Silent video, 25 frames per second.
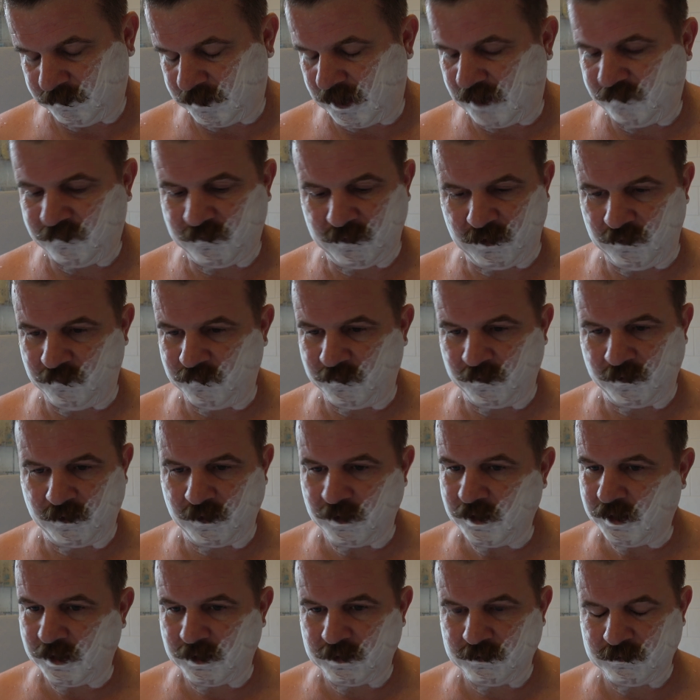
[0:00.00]
definitely
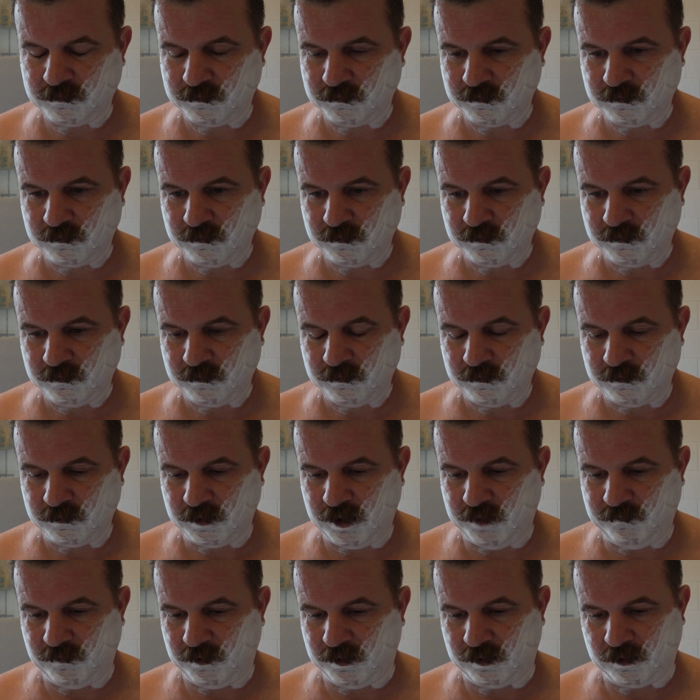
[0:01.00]
30.
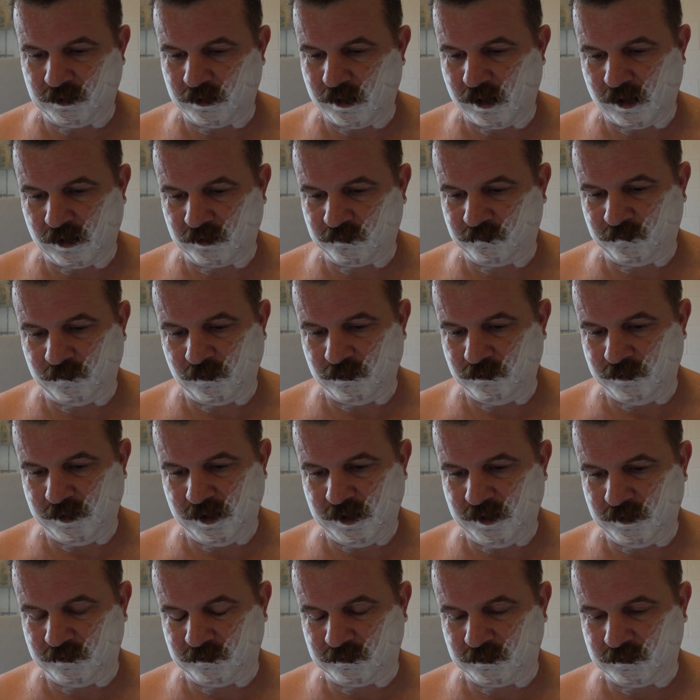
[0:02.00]
Even in the last few
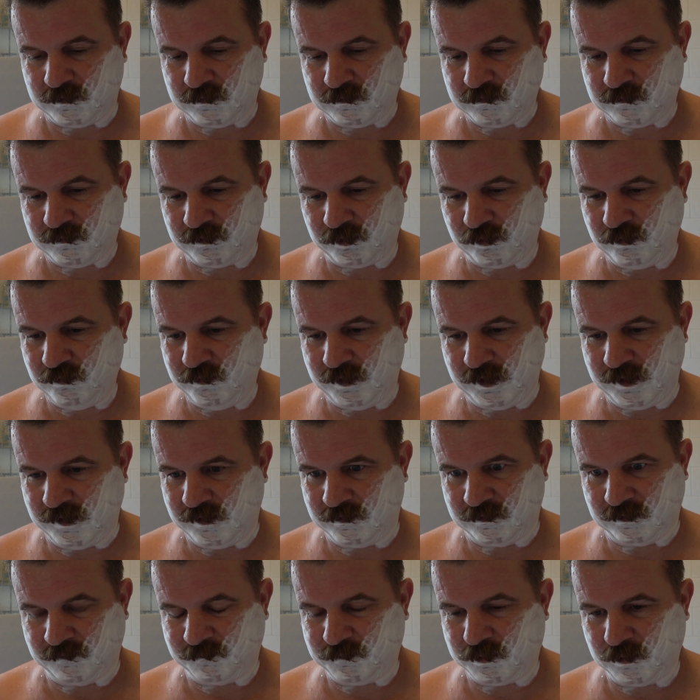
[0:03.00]
years, 2
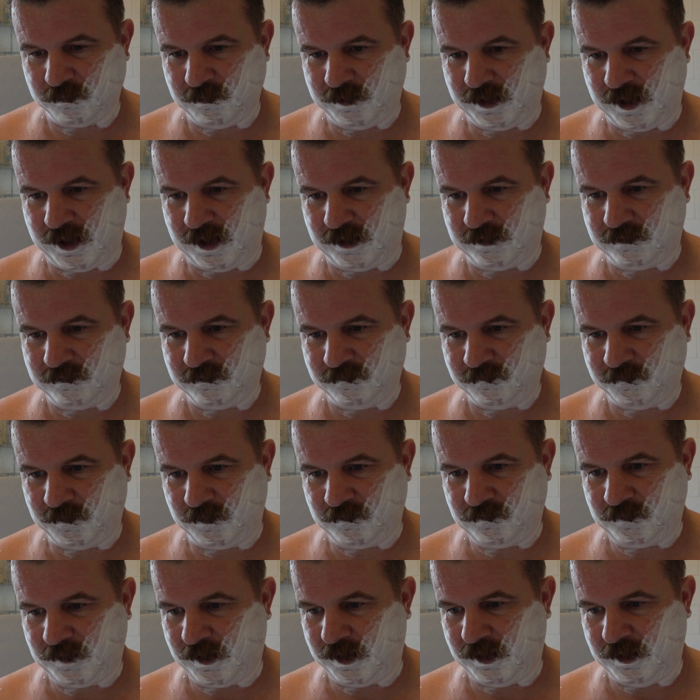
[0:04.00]
years, I've probably had
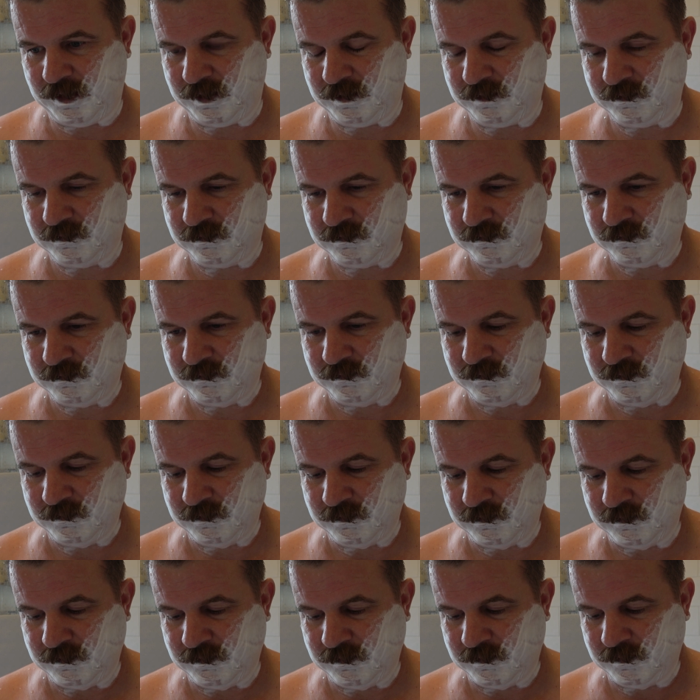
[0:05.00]
15.
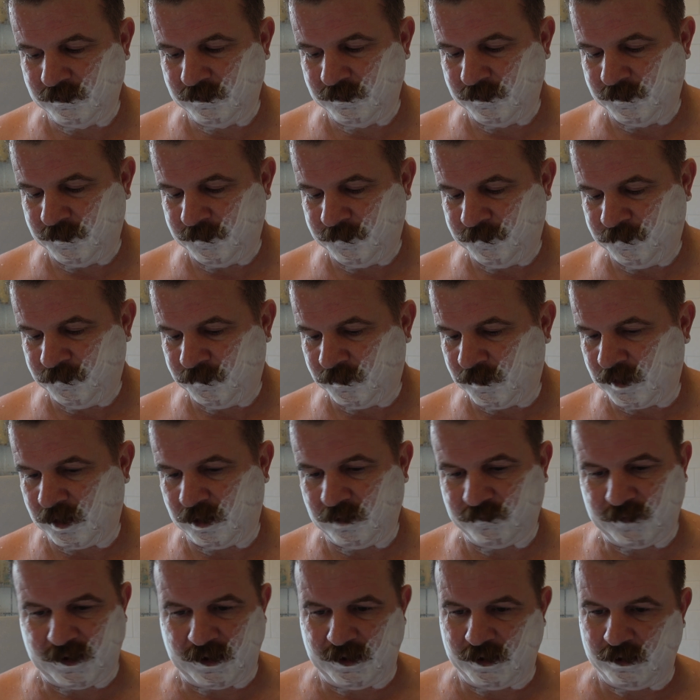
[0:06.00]
And
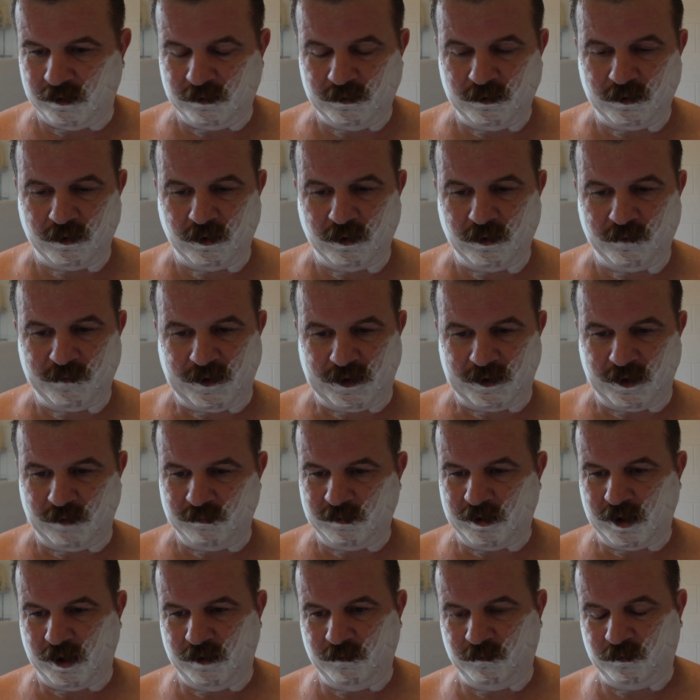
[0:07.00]
I've had
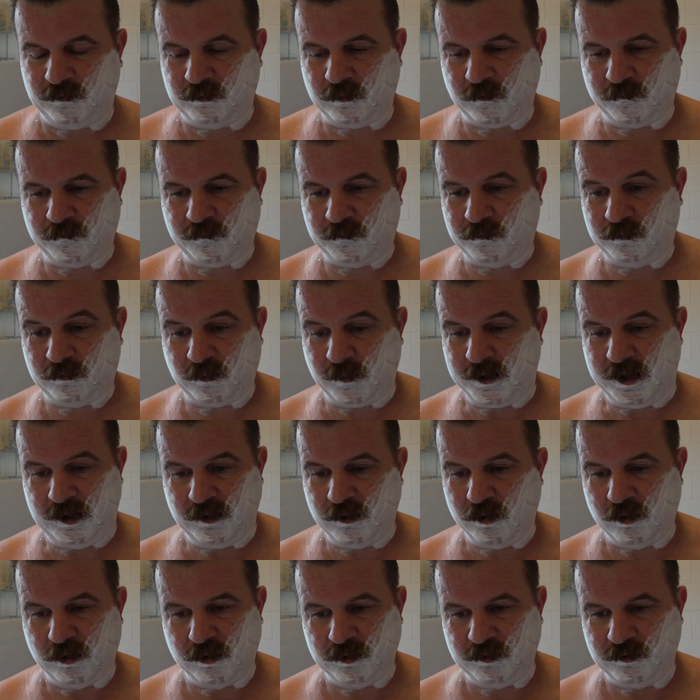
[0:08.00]

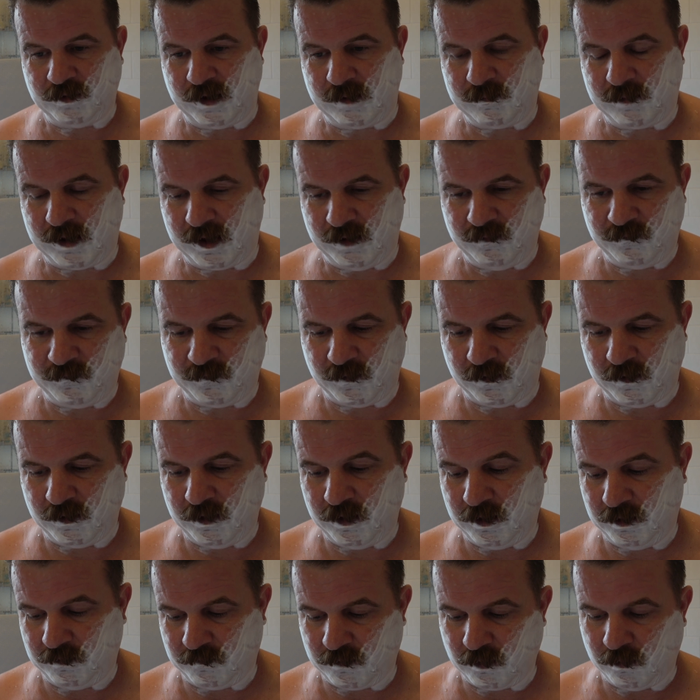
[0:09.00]
MK.29s,
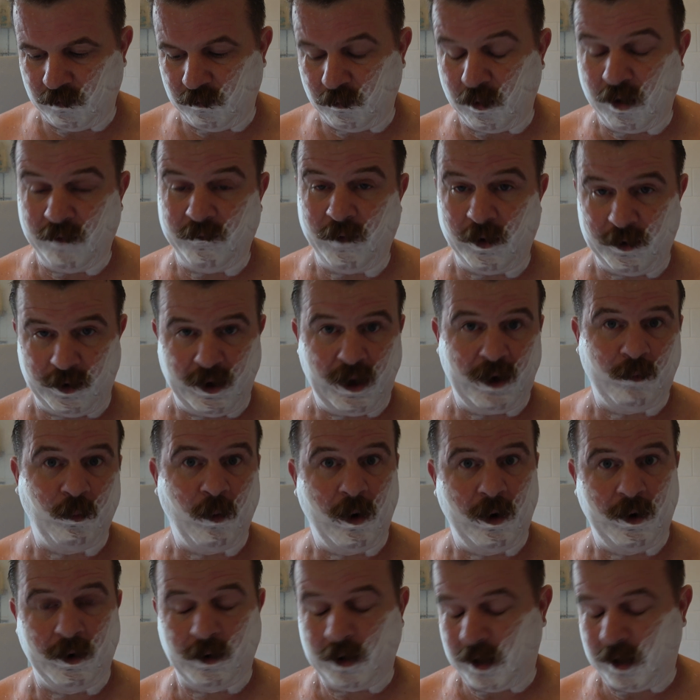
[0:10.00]
MK.30, and I've only had one